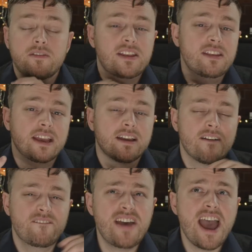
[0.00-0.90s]
Fifth thing,
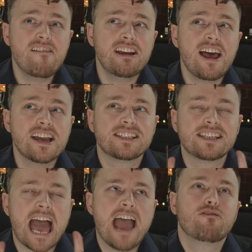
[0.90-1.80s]
fairy
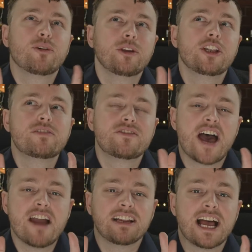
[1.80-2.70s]
lights. Everyone loves
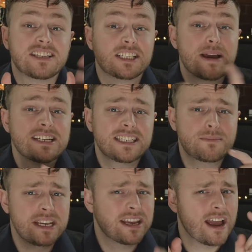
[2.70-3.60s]
fairy lights, especially
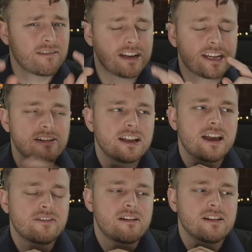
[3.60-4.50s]
me. I really, really
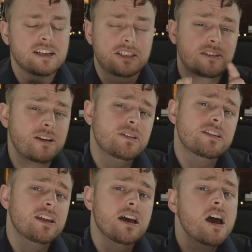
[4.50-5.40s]
like fairy lights. And you'll
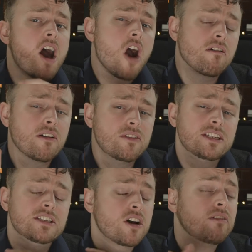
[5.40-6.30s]
notice that our
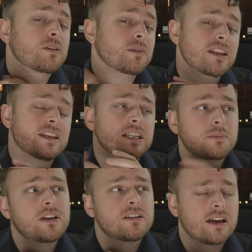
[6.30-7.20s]
office is covered with the things
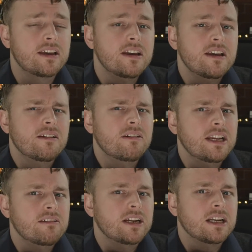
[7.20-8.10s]
because I
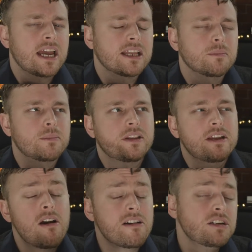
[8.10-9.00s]
really, really like them. But
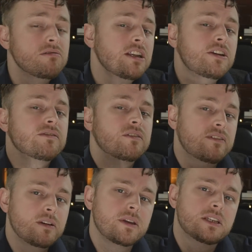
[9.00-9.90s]
they are actually really useful for
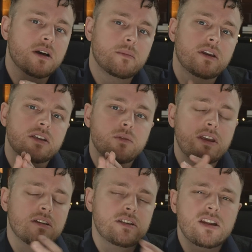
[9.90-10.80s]
filming as well, because what
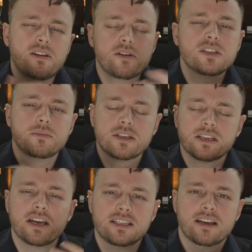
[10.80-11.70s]
you do is you don't use them as
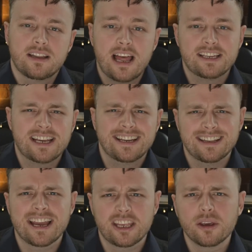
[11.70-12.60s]
a light to kind of
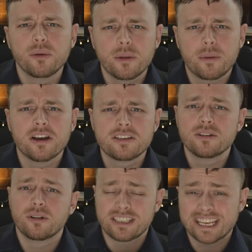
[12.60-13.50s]
light you, the
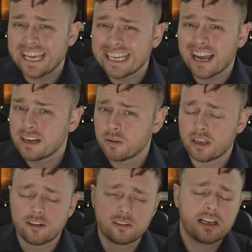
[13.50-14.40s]
person, or as a key light, what they
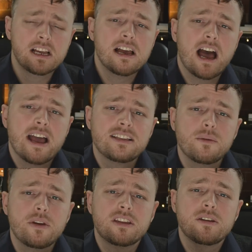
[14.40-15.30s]
call.
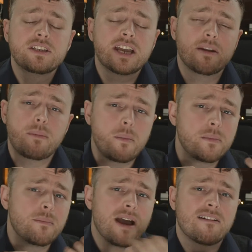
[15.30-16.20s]
Instead what you do is you kind of pop them
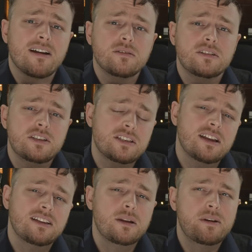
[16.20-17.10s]
in the background to just
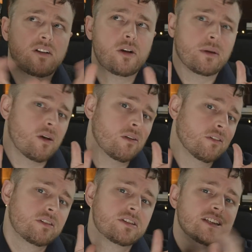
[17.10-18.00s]
add a little bit of
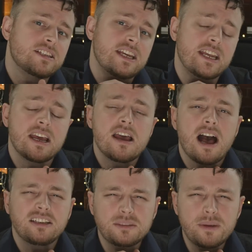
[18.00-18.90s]
ambiance to the scene
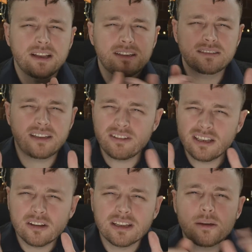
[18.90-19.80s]
and just make
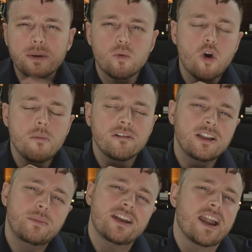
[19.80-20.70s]
everything look a little bit warmer, a
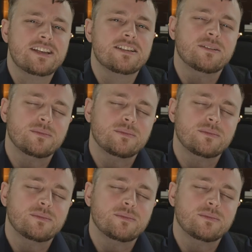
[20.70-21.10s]
little bit nicer.